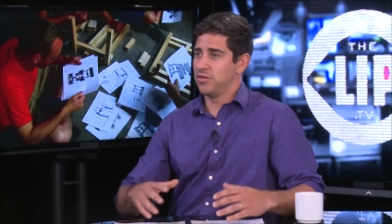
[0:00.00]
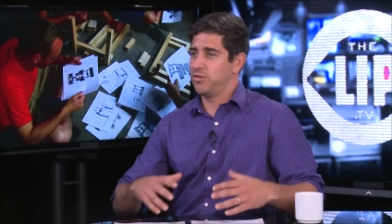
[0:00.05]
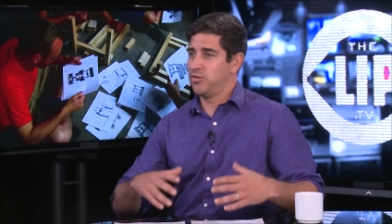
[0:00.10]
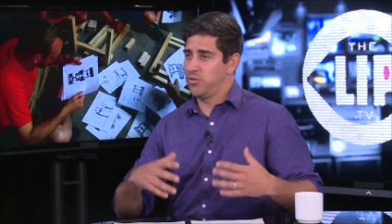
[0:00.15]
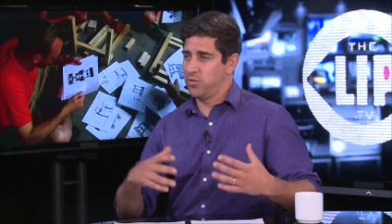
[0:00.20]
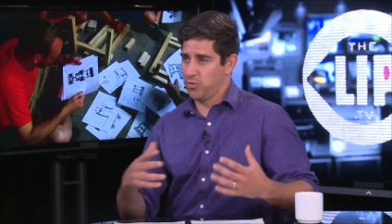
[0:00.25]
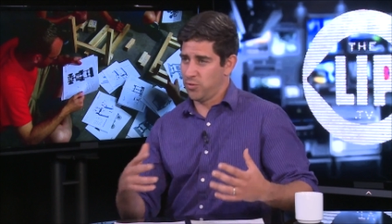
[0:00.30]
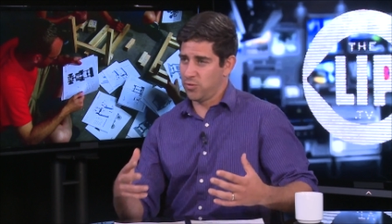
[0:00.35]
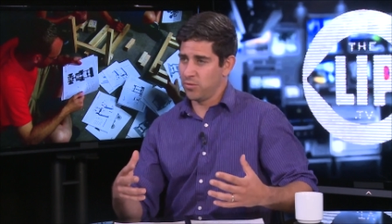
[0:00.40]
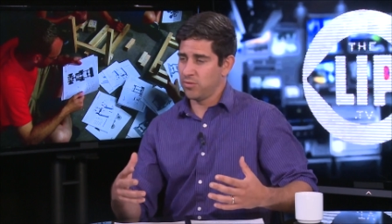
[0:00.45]

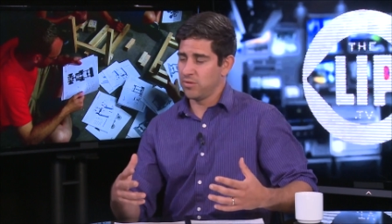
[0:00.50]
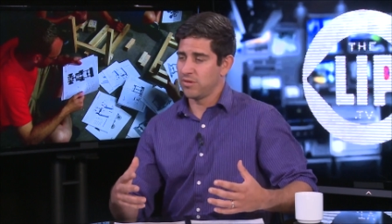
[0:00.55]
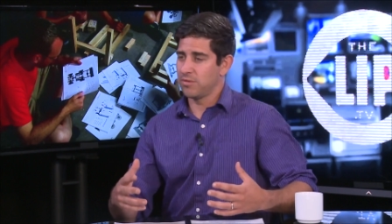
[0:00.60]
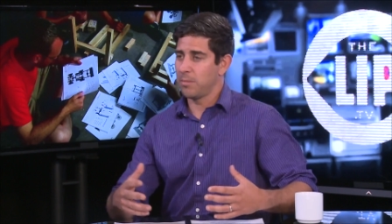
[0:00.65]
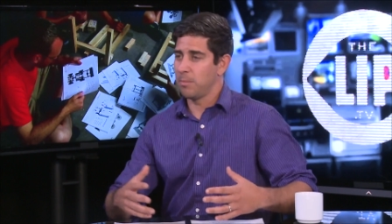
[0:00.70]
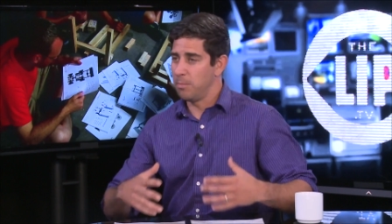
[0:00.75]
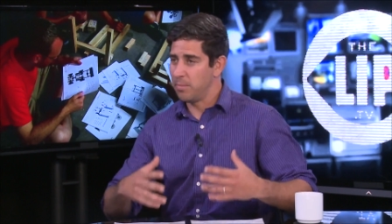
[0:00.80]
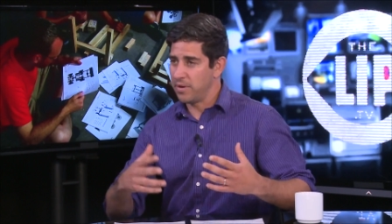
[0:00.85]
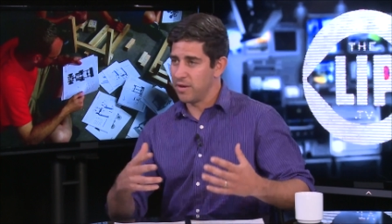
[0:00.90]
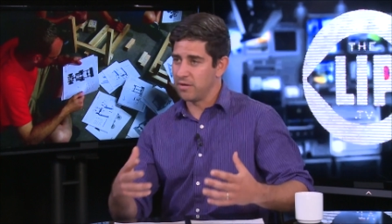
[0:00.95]
to
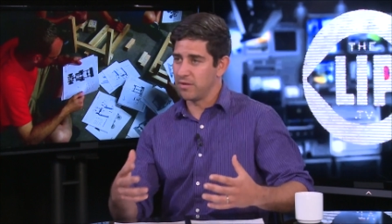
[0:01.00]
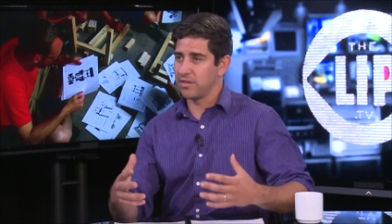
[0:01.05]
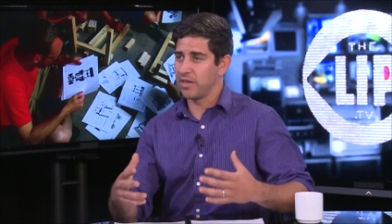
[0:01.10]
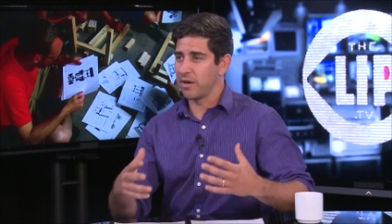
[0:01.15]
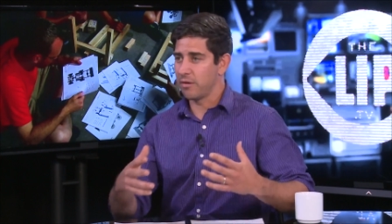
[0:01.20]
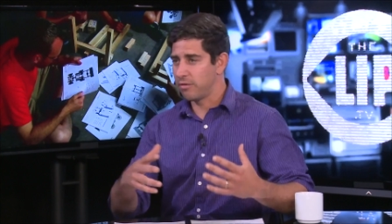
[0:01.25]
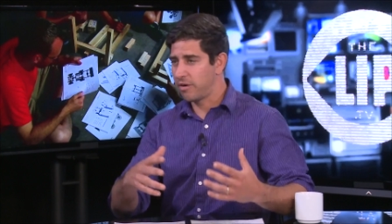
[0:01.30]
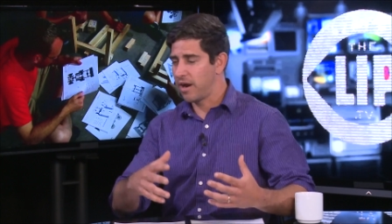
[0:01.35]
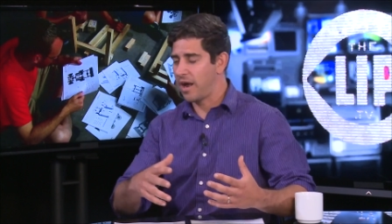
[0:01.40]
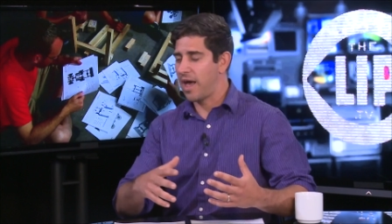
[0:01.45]
build
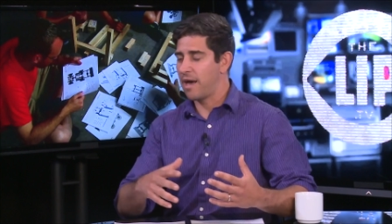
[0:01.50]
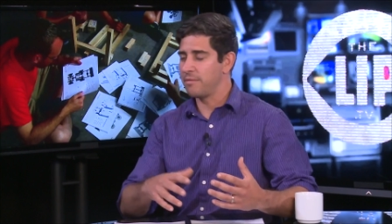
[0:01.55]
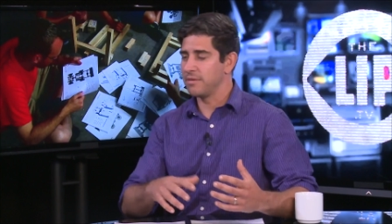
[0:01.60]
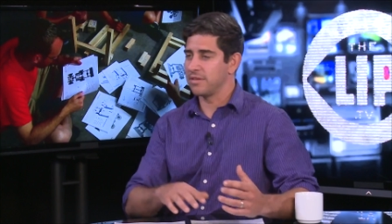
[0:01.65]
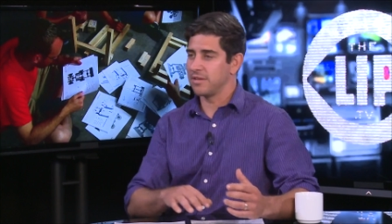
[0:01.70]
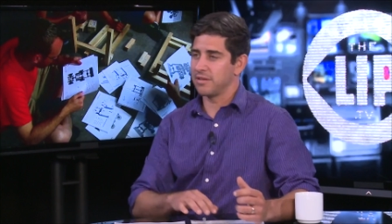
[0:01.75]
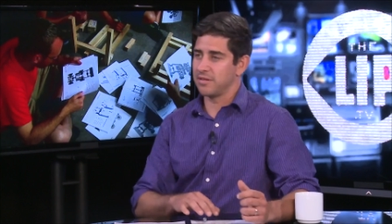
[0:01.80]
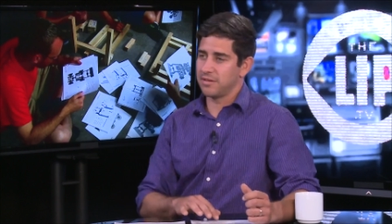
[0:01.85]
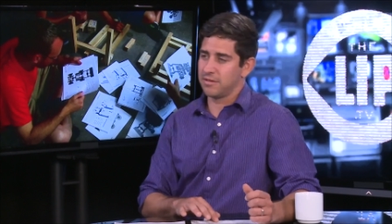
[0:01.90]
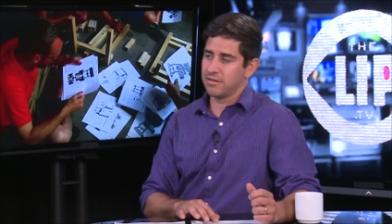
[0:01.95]
our
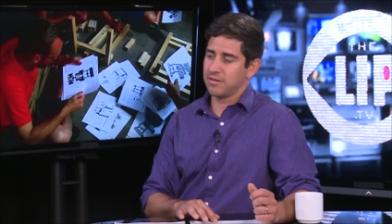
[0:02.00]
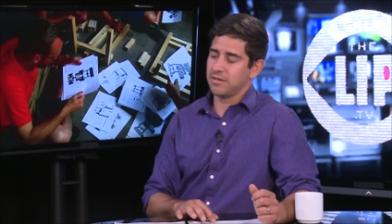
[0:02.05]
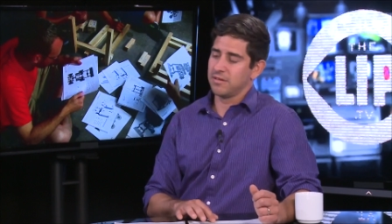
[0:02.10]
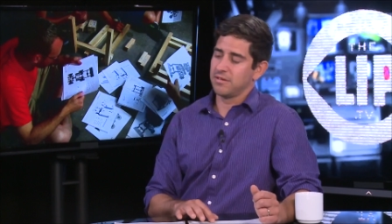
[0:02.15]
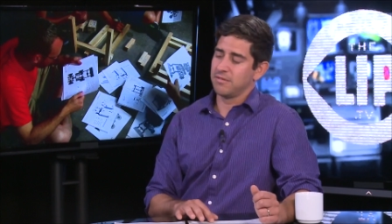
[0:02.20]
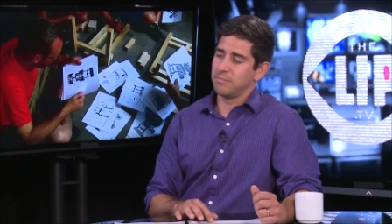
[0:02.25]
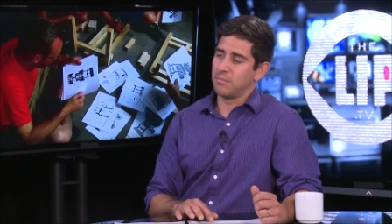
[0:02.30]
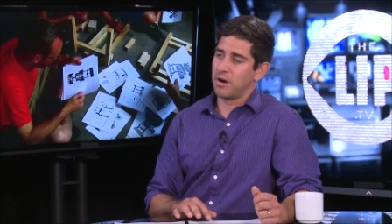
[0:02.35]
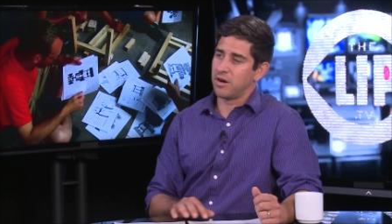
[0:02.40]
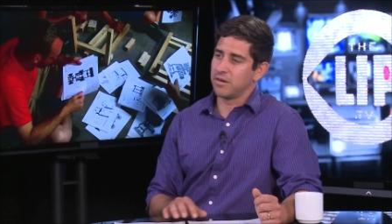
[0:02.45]
habitat in
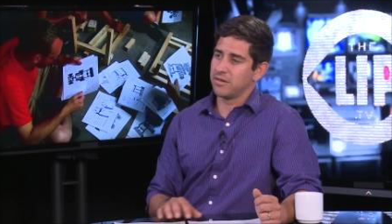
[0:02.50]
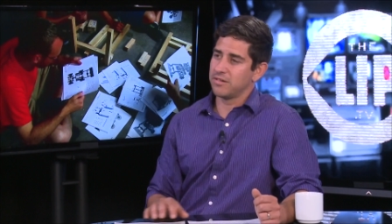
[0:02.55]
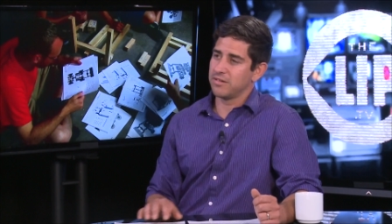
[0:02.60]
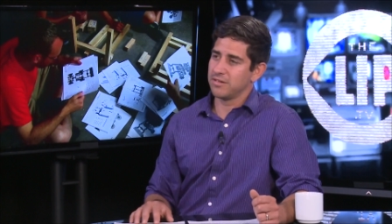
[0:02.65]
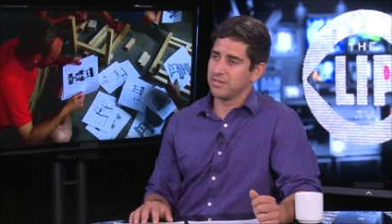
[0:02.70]
Mars.